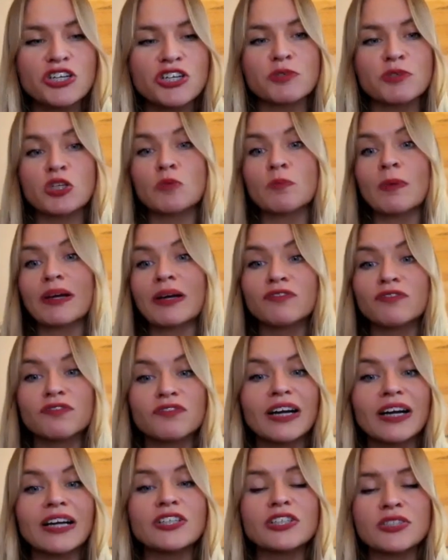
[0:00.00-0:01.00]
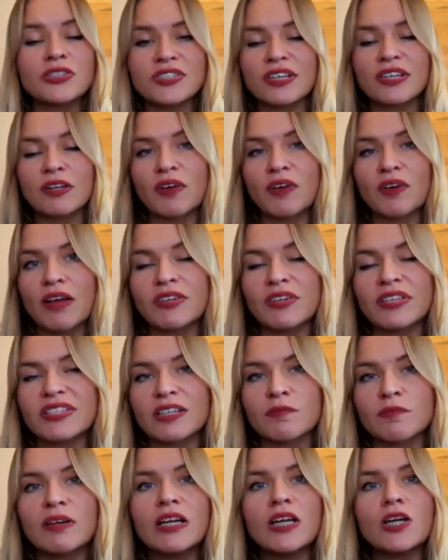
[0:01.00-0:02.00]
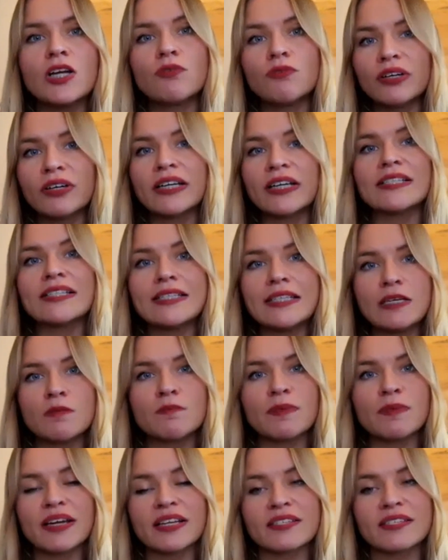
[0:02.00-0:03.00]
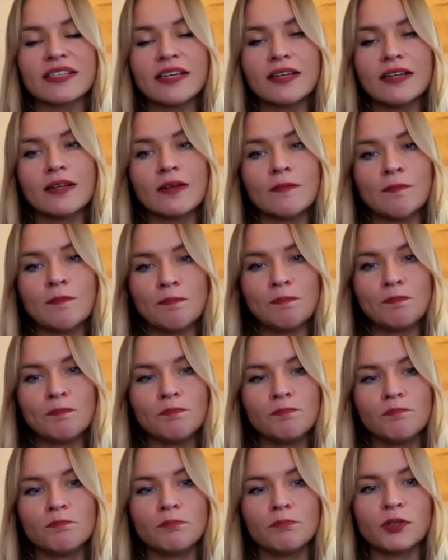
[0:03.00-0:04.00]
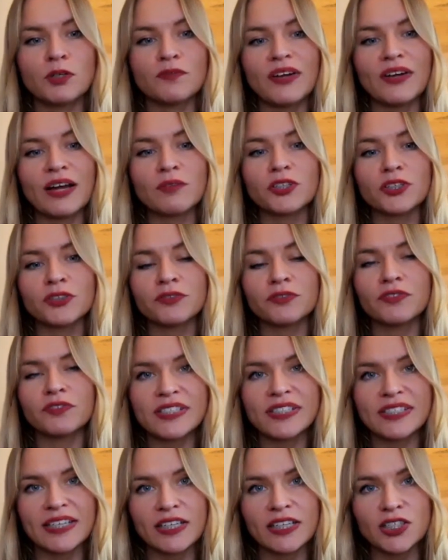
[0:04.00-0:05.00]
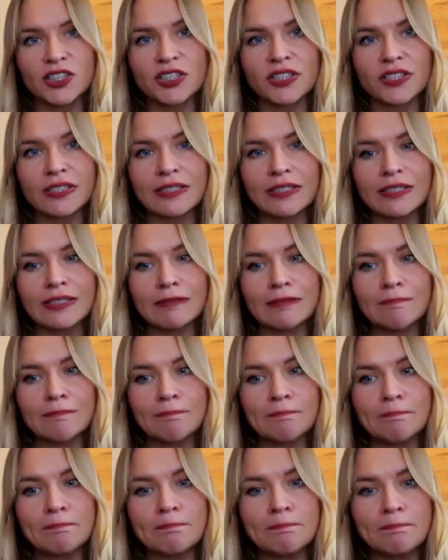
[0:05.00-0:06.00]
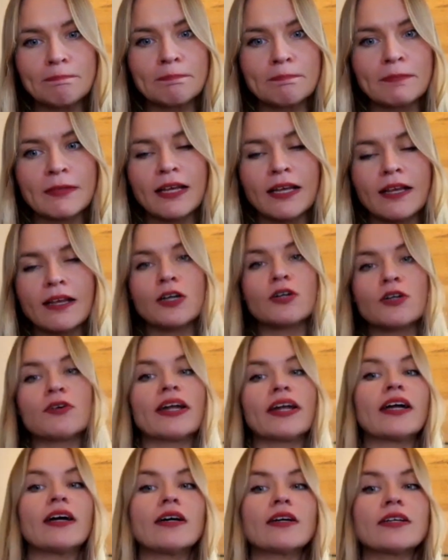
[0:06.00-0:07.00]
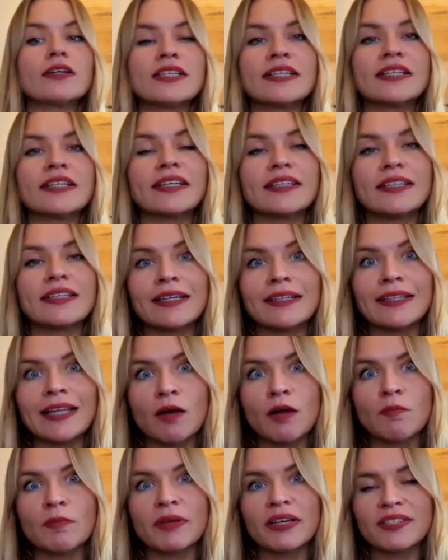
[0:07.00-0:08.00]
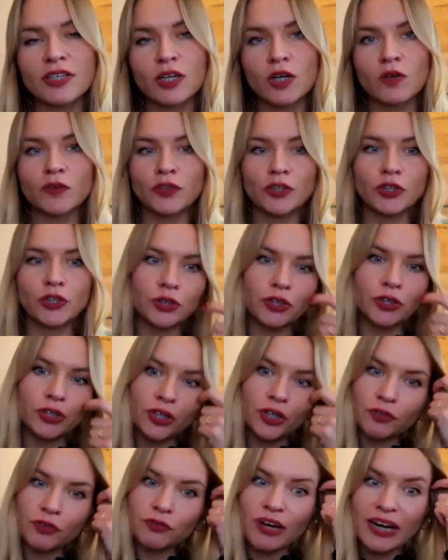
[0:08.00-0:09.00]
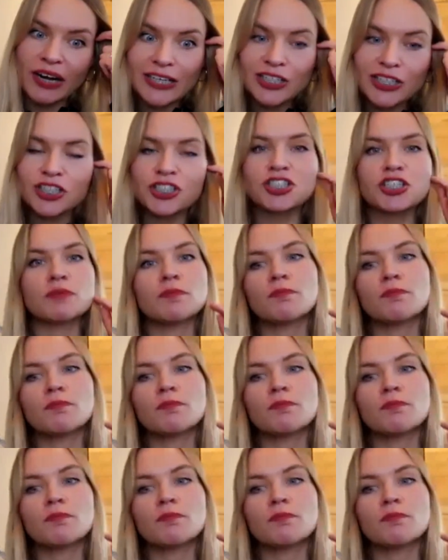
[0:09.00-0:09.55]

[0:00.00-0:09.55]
So you might find yourself having some really deep and profound conversations regarding the dynamics of your relationship